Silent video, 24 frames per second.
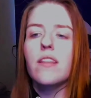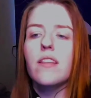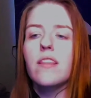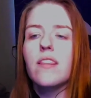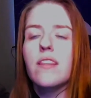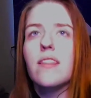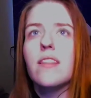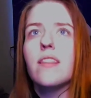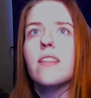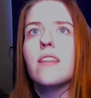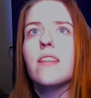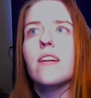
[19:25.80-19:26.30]

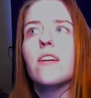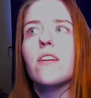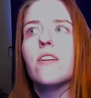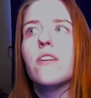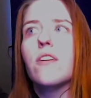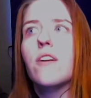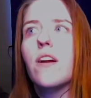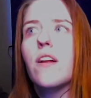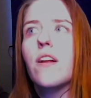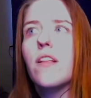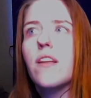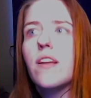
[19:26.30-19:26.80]

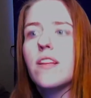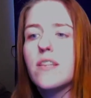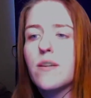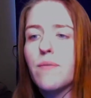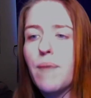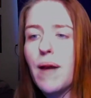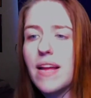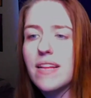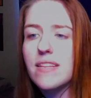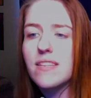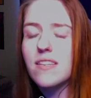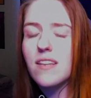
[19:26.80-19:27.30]
it
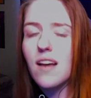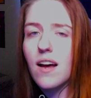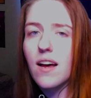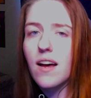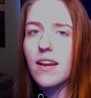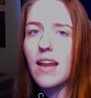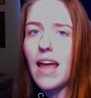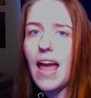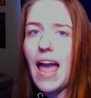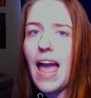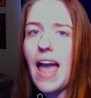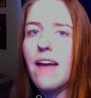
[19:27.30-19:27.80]
depends on
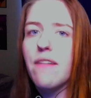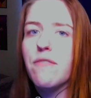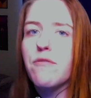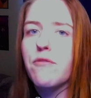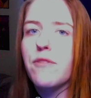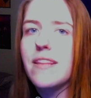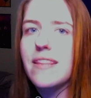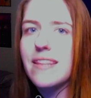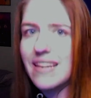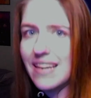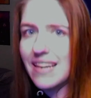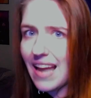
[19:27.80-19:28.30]

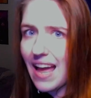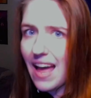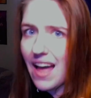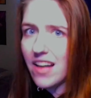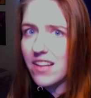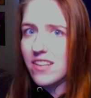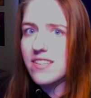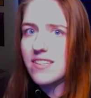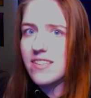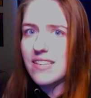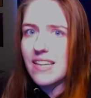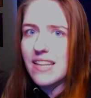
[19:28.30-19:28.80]
everything
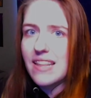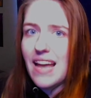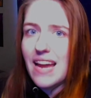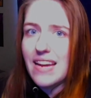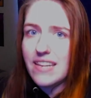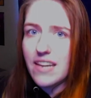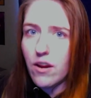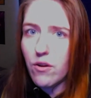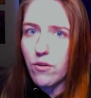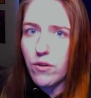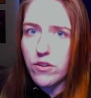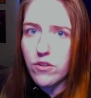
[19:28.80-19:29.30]
else in that
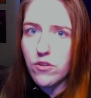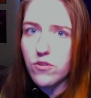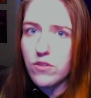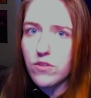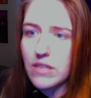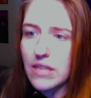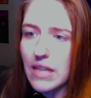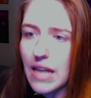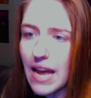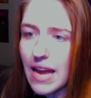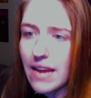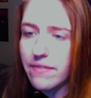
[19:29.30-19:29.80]
character's
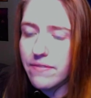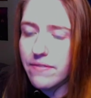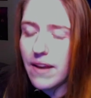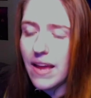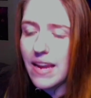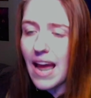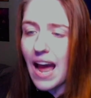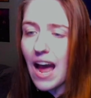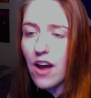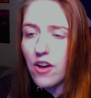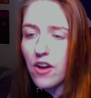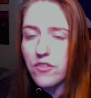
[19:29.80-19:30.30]
life and
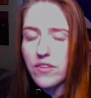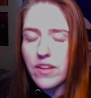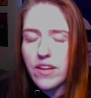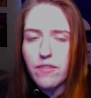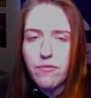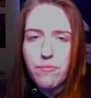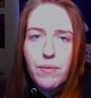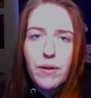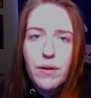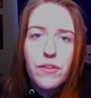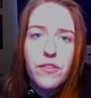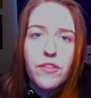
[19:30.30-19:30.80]
how they've
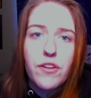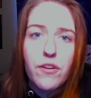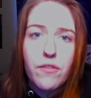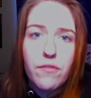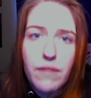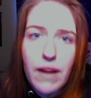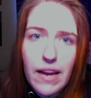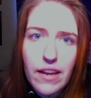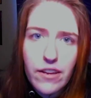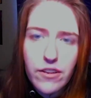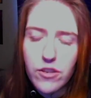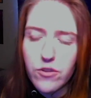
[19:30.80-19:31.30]
built their
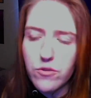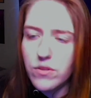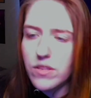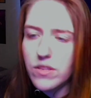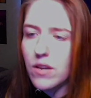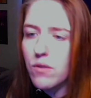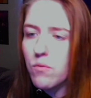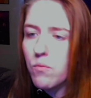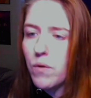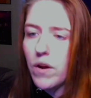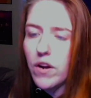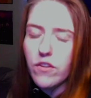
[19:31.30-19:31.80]
values and
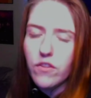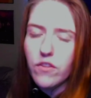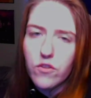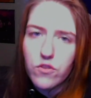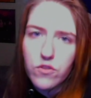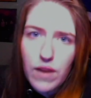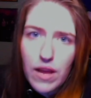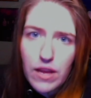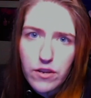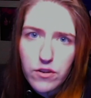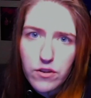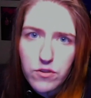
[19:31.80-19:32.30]
where those
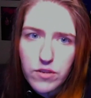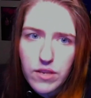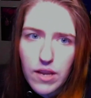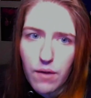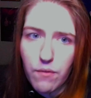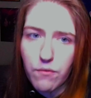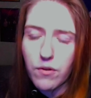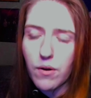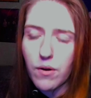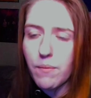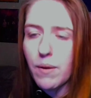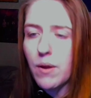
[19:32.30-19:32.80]
values come
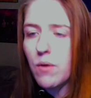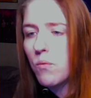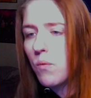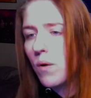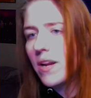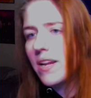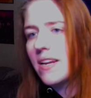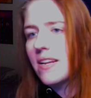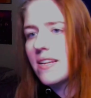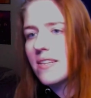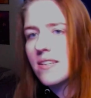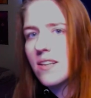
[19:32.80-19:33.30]
from and what it
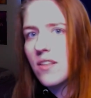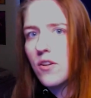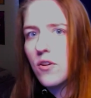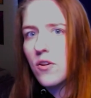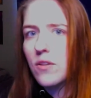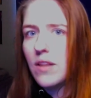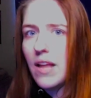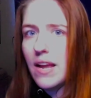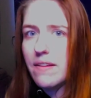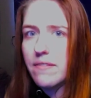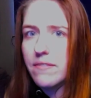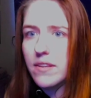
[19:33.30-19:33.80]
is in their
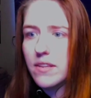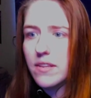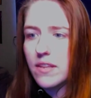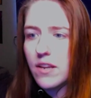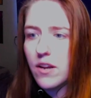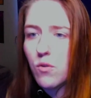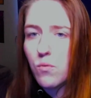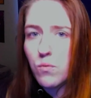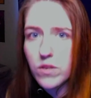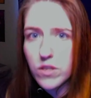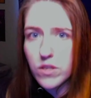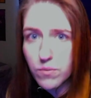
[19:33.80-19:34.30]
life that they are
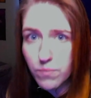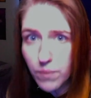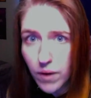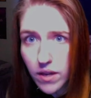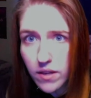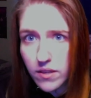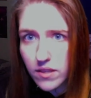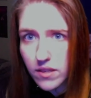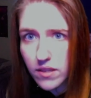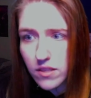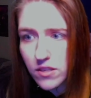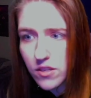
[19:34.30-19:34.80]

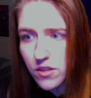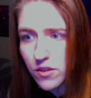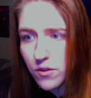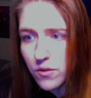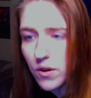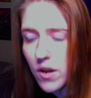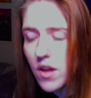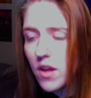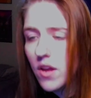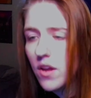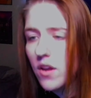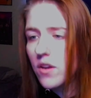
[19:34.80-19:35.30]
responding to.
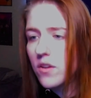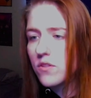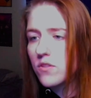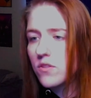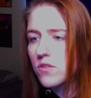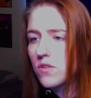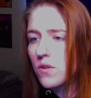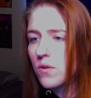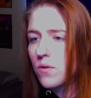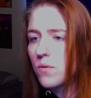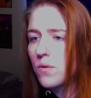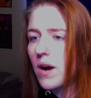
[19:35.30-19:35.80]
So